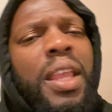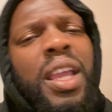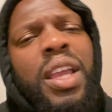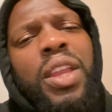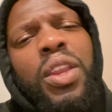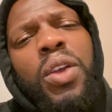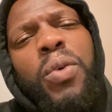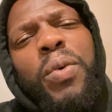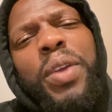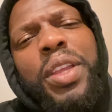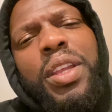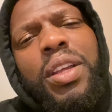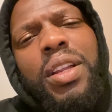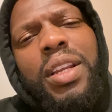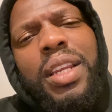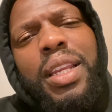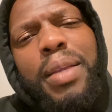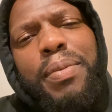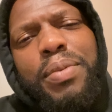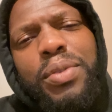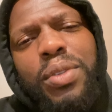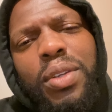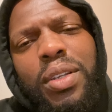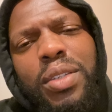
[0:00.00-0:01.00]
you know, when your
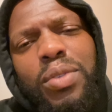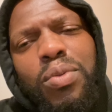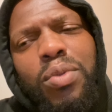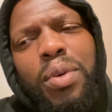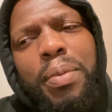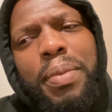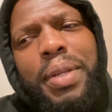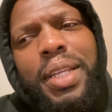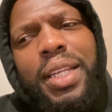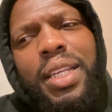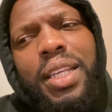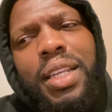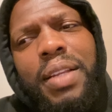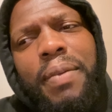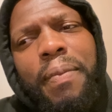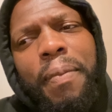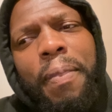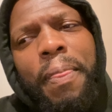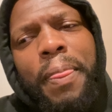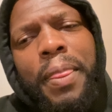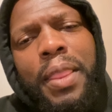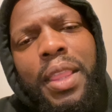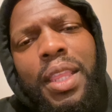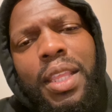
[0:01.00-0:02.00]
lip starts wobbling,
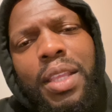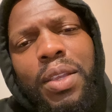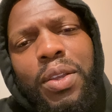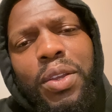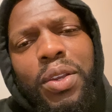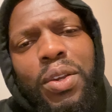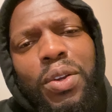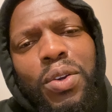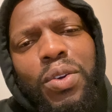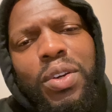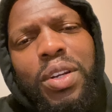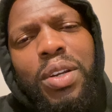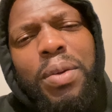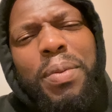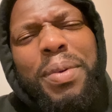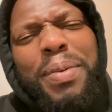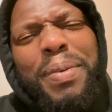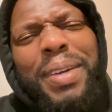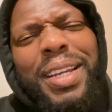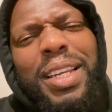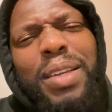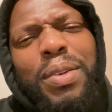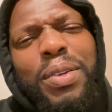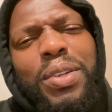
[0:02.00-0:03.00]
you know, You know,
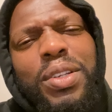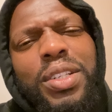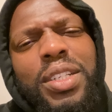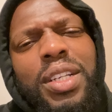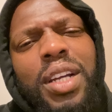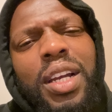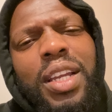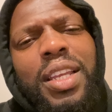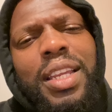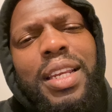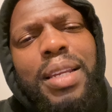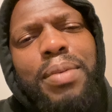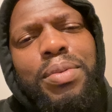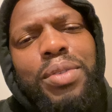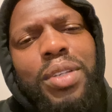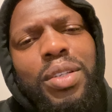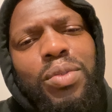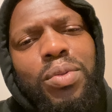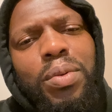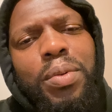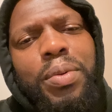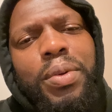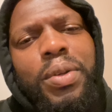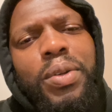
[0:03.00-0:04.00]
back when you were young, your lip
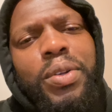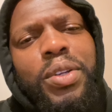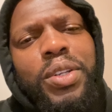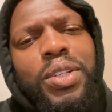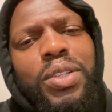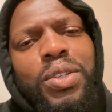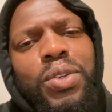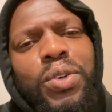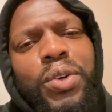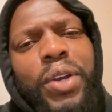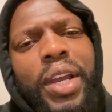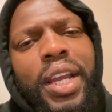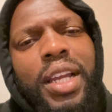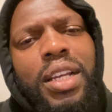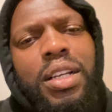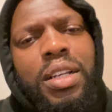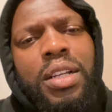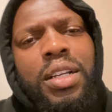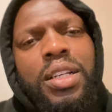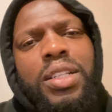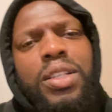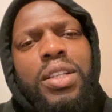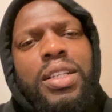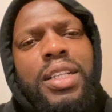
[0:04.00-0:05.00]
starts wobbling, you know, cry.
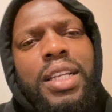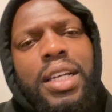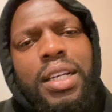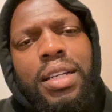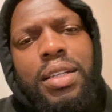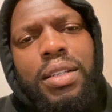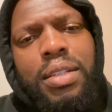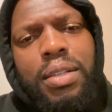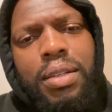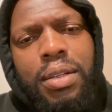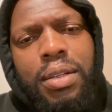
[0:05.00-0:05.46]
So that.